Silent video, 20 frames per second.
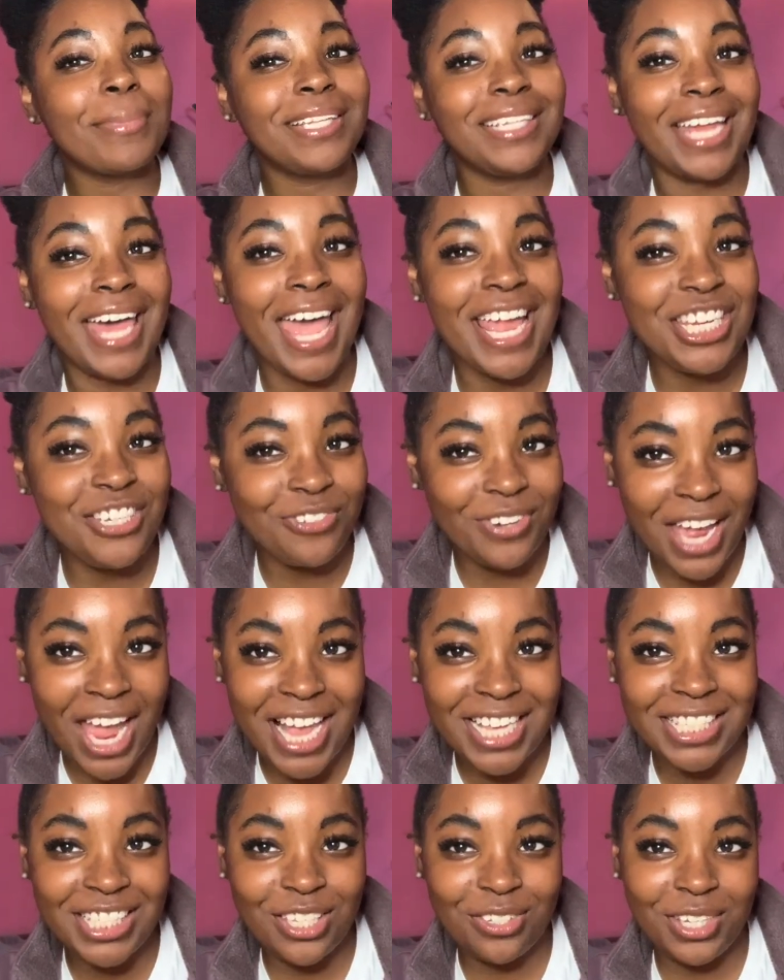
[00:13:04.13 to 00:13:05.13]
glad you
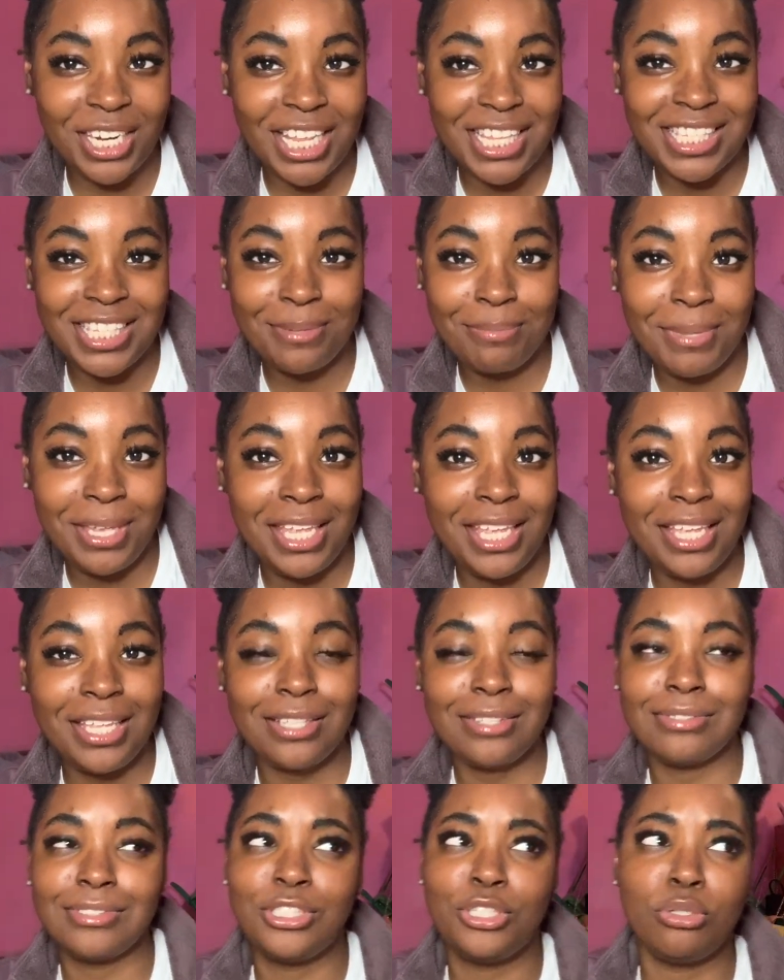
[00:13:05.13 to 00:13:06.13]
guys tuned
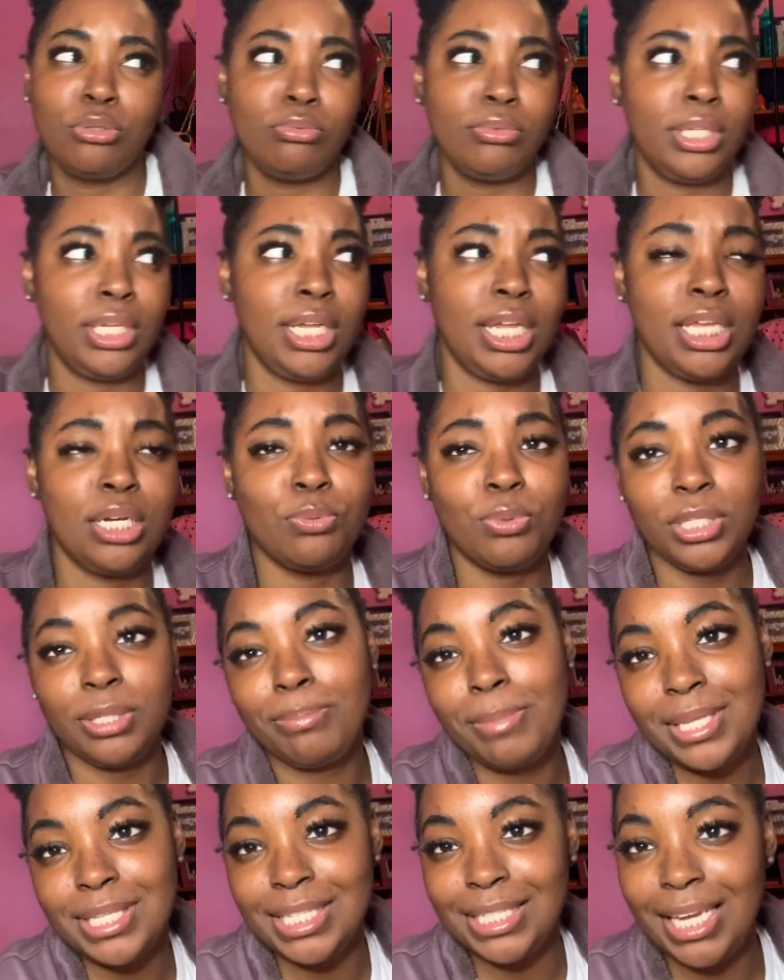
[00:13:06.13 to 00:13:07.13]
in with
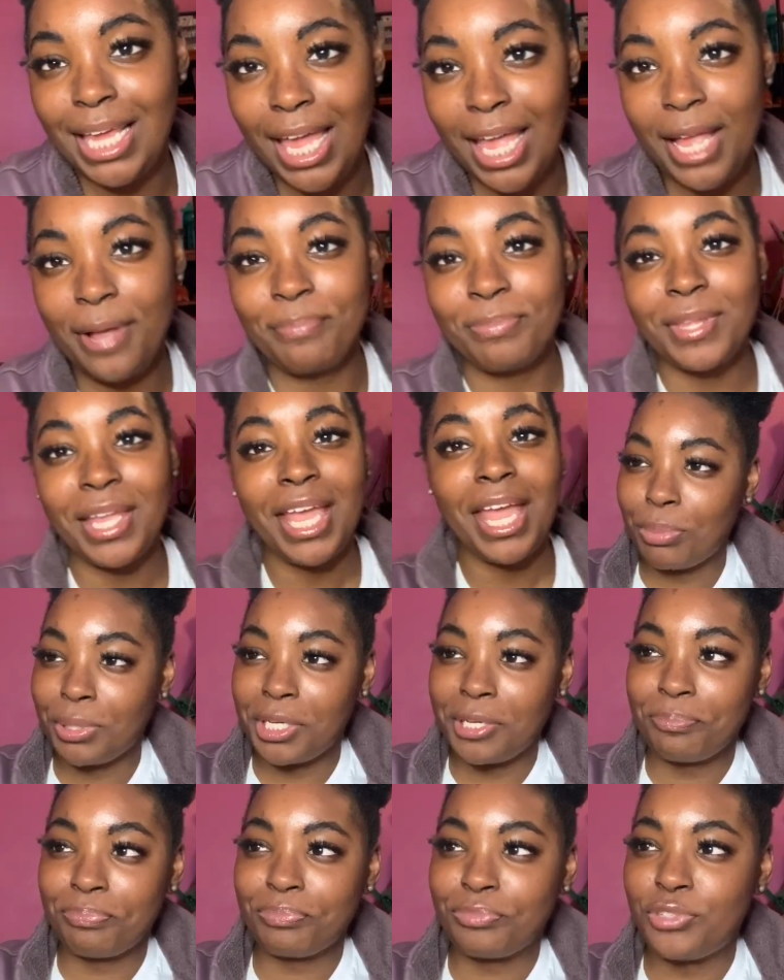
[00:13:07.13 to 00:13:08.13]
me today.
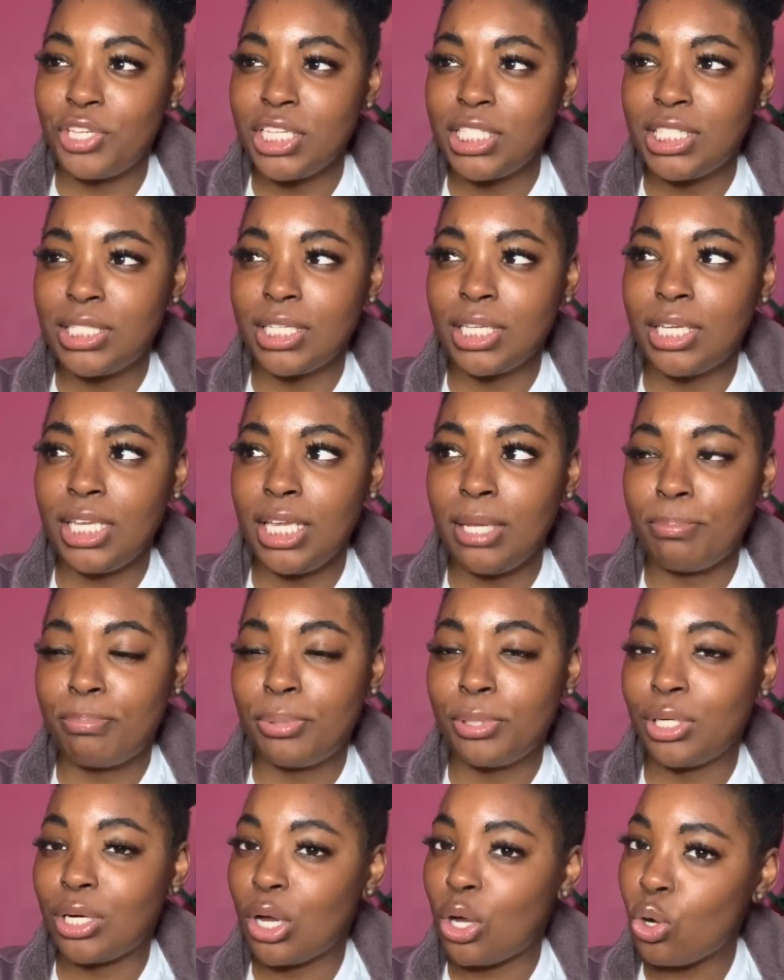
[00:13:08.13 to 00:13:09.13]
But just to get
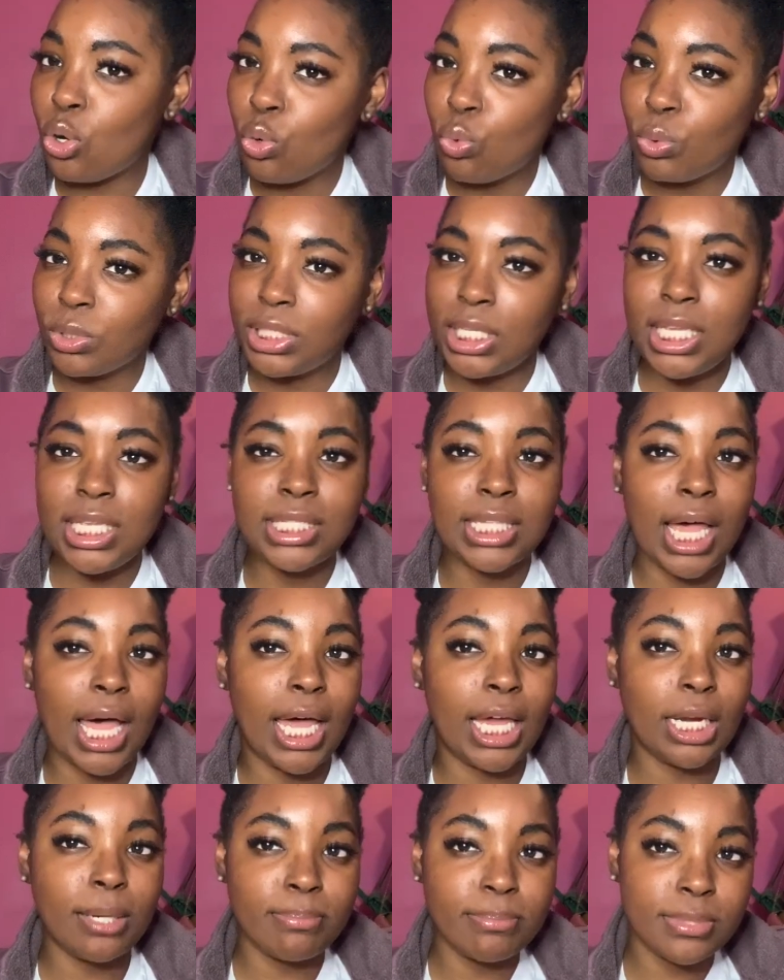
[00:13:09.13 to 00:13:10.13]
put on with these
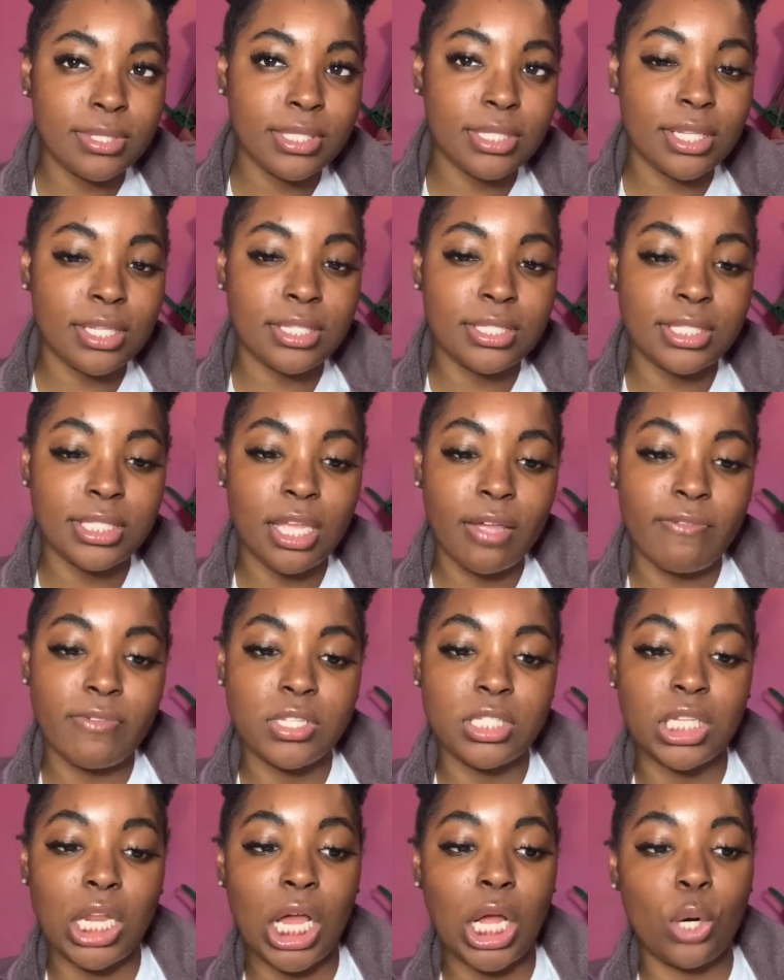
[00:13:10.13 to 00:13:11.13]
items and stuff
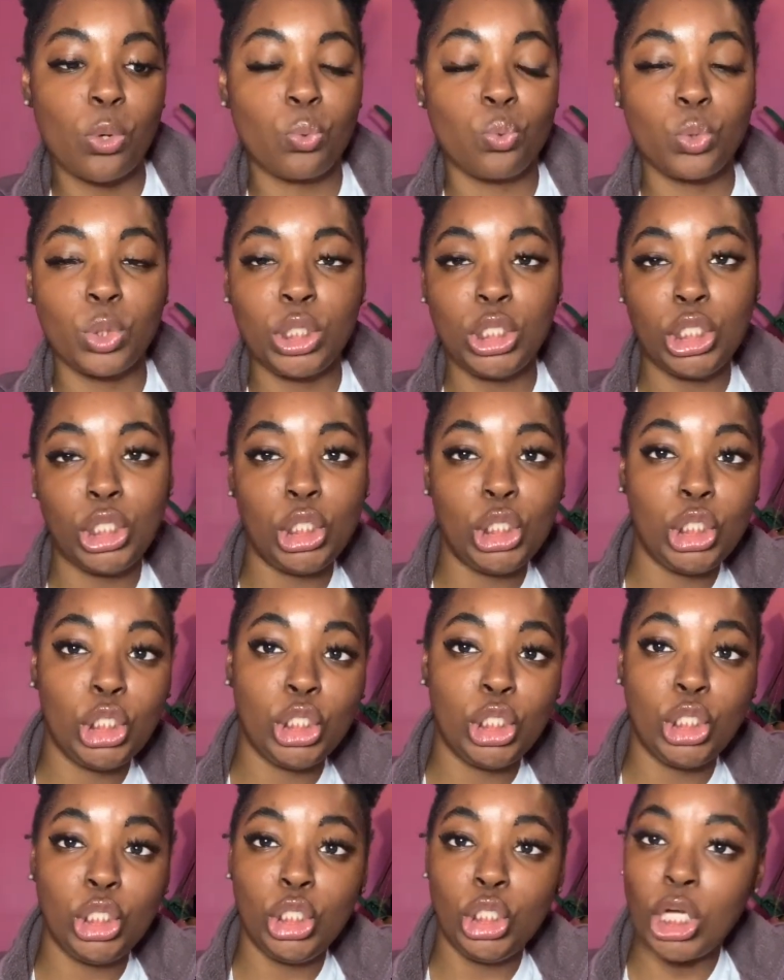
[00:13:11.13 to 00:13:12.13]
is like really
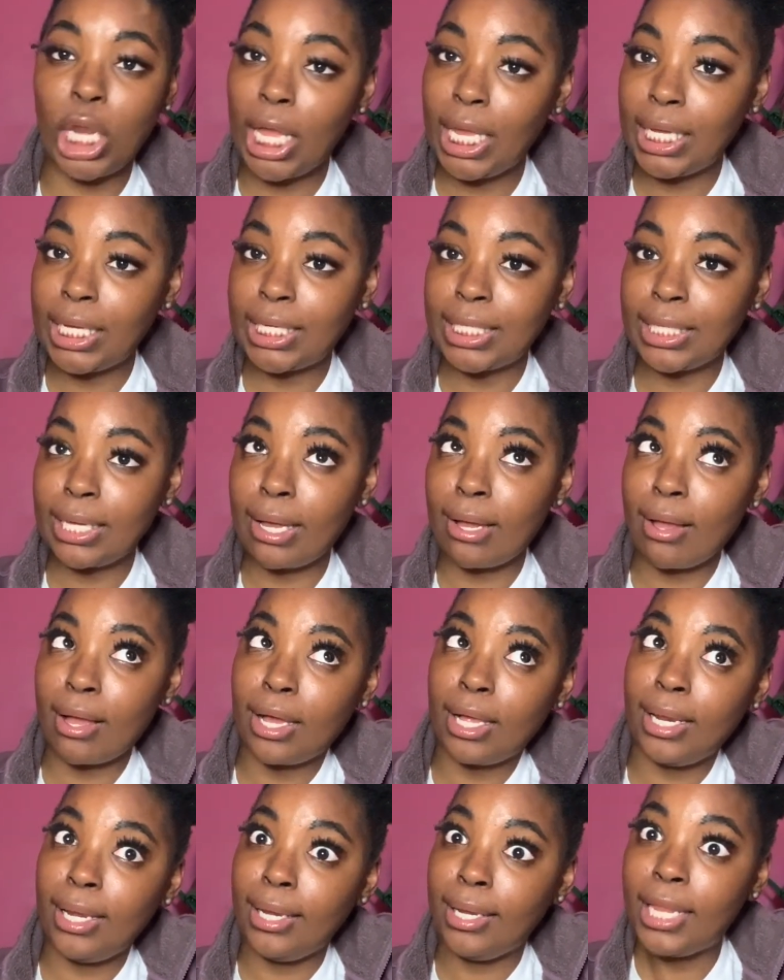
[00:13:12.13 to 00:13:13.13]
like
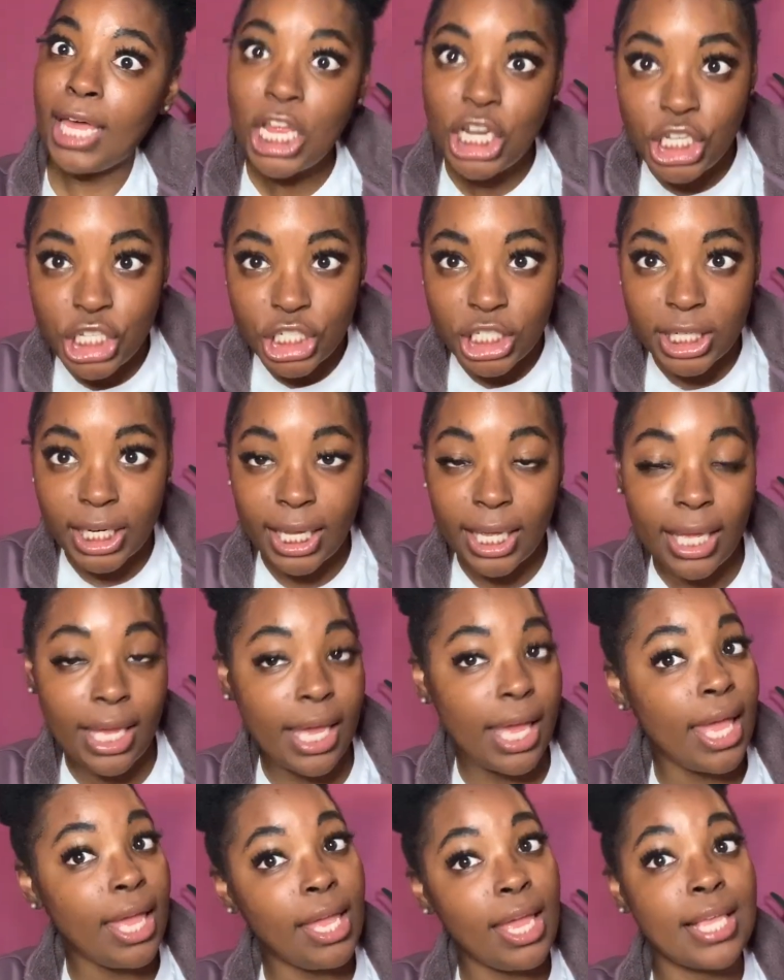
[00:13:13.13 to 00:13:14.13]
clutch
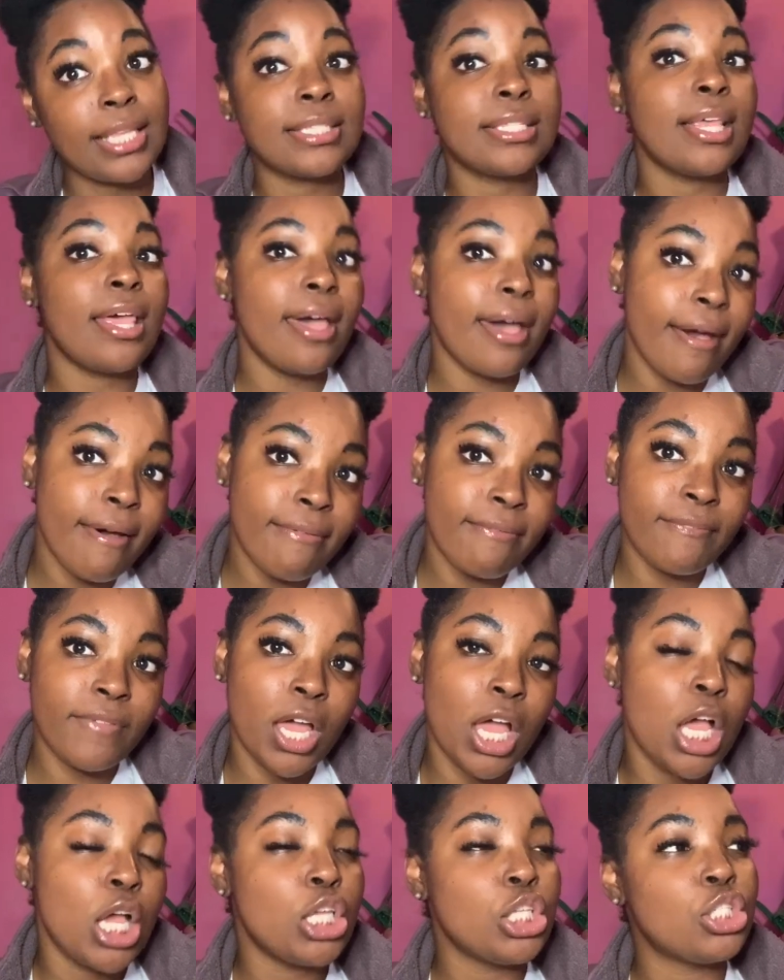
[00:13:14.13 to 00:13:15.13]
ASF.
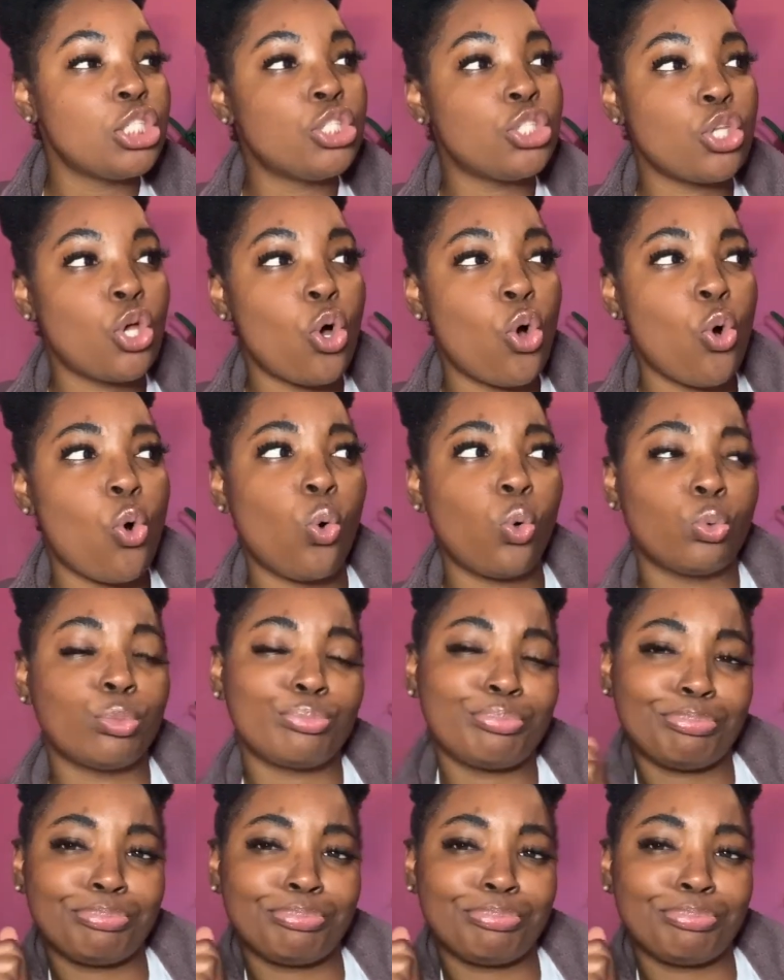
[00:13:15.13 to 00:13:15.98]
So